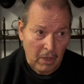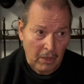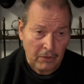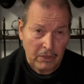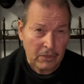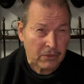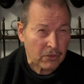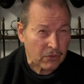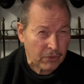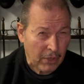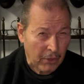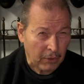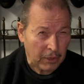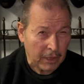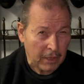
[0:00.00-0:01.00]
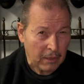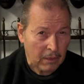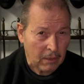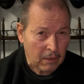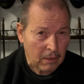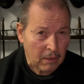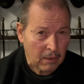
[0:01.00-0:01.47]
unnecessarily
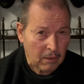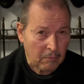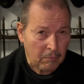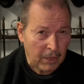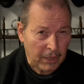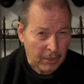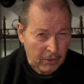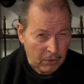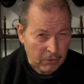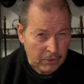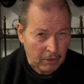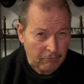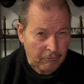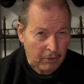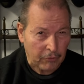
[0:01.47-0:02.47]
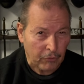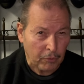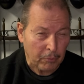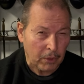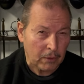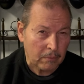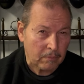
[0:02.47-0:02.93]
making yourself
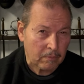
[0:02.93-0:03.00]
vulnerable.